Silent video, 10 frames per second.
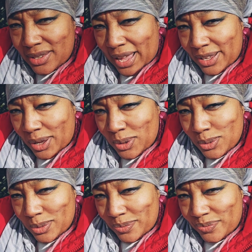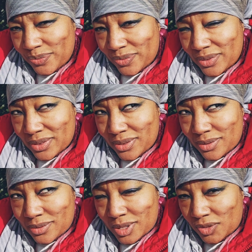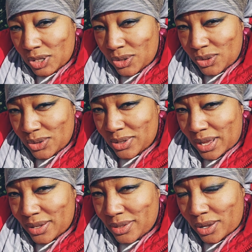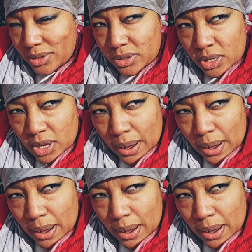they go to record their songs.